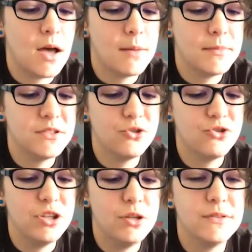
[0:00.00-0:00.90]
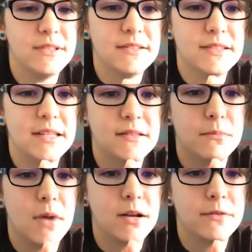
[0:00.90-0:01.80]
So she uses these
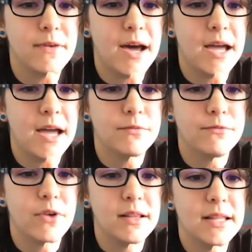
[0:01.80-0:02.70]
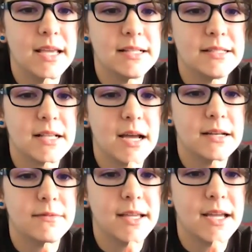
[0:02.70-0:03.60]
modified front legs, kind
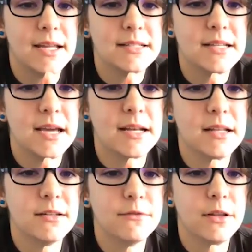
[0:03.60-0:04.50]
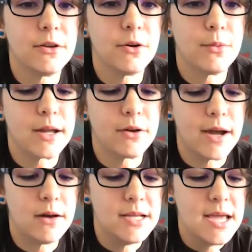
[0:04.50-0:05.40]
of like antenna, to feel her way
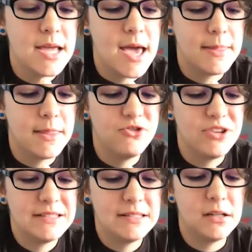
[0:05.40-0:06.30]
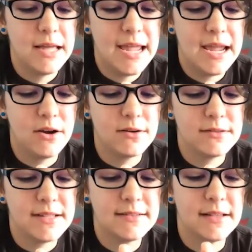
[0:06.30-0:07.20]
around. And then she has little hairs
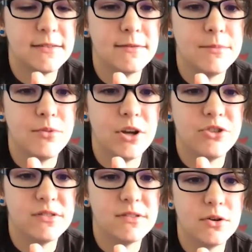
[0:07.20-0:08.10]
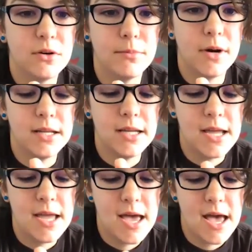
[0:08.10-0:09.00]
that sense vibrations on her body.
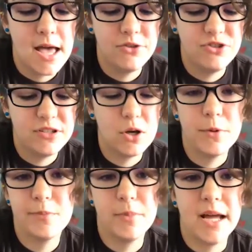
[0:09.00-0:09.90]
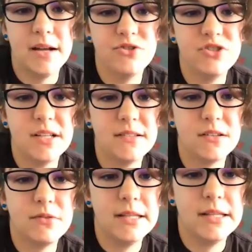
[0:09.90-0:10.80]
And she's almost blind. She doesn't
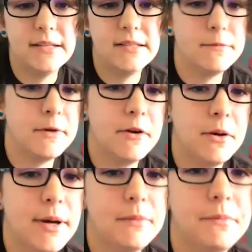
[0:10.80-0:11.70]
really see very well.